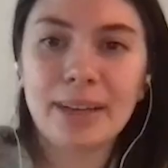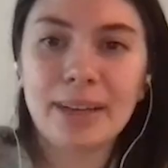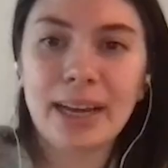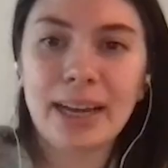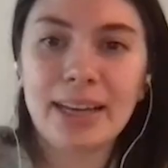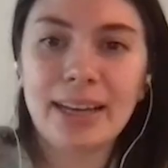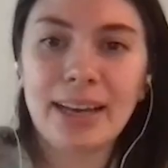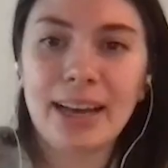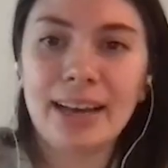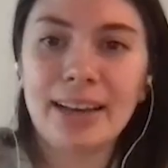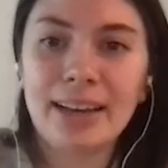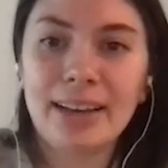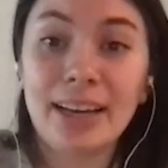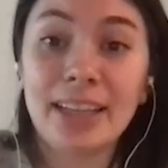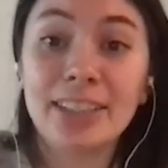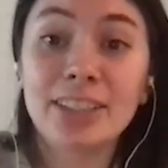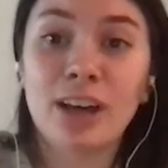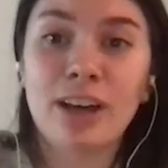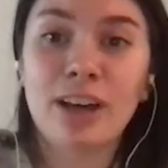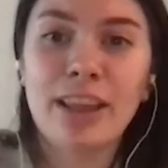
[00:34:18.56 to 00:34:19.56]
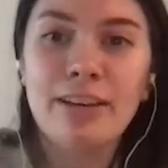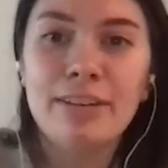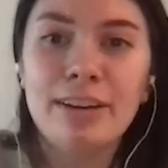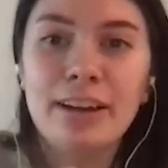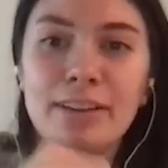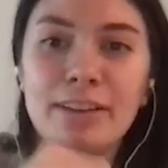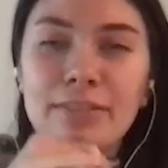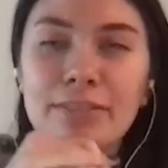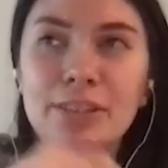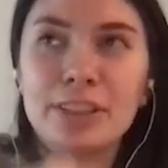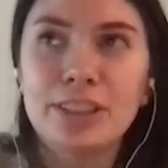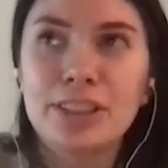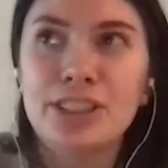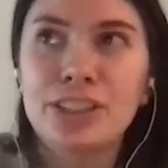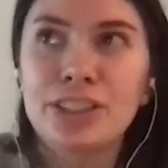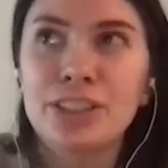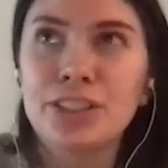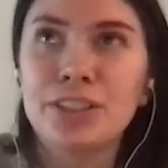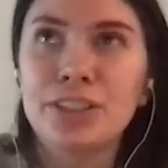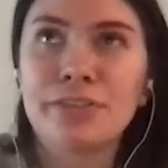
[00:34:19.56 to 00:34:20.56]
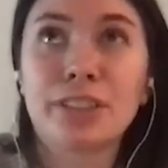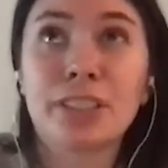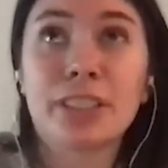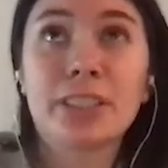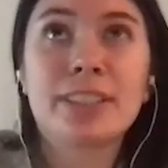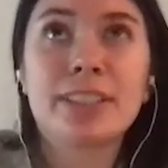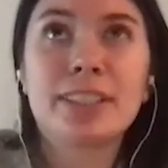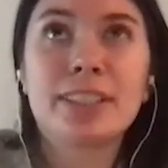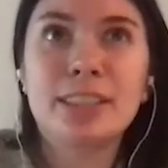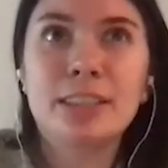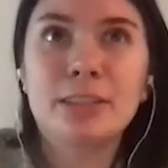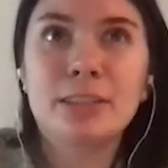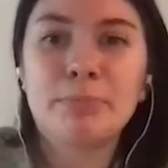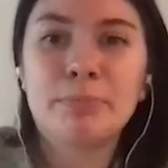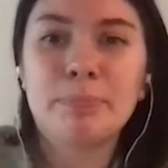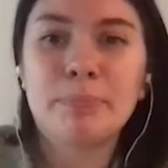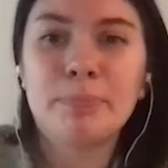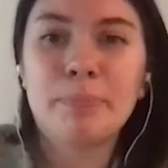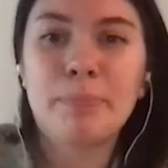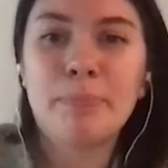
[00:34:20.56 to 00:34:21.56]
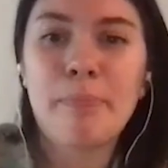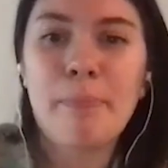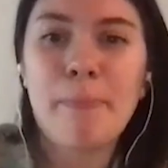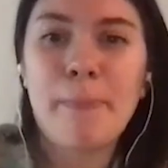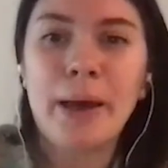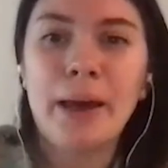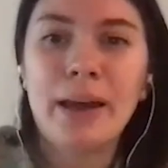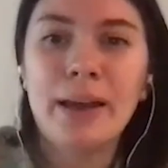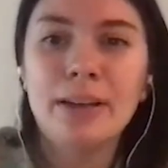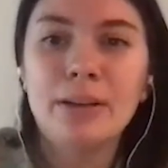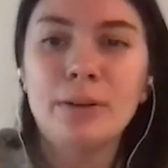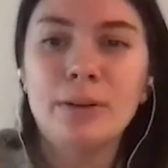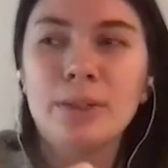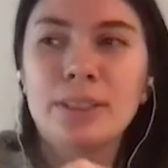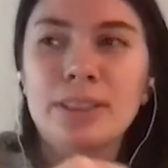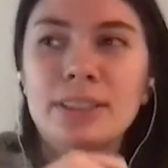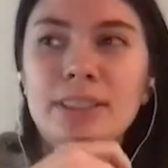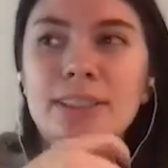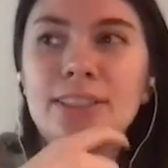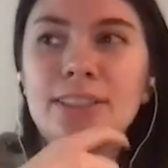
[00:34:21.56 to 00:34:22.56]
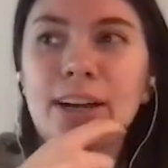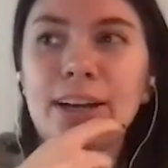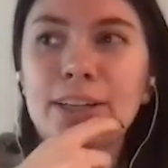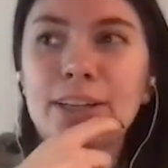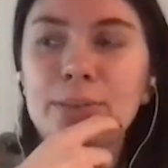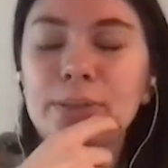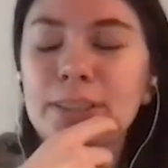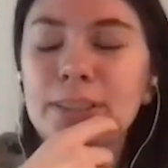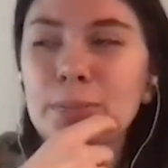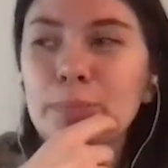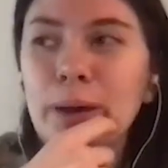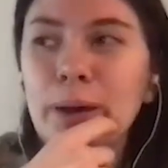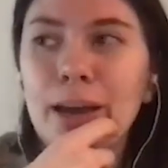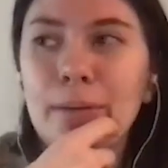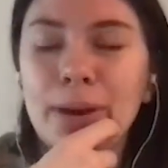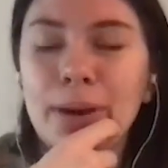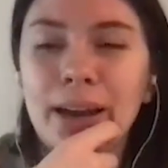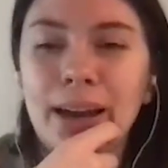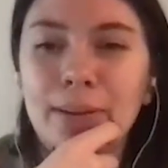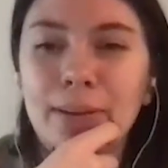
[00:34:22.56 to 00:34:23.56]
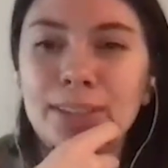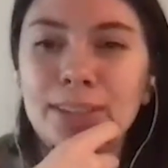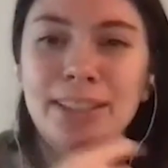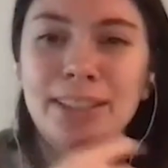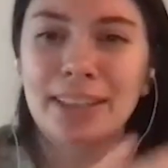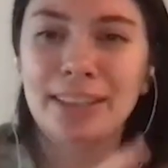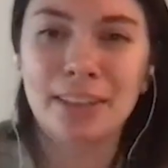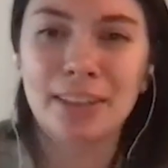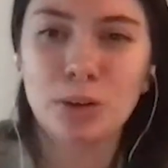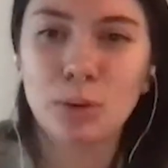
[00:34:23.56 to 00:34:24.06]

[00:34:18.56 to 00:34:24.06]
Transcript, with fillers: I, I I saw that in first year university, but it was taught to us by my I was in like the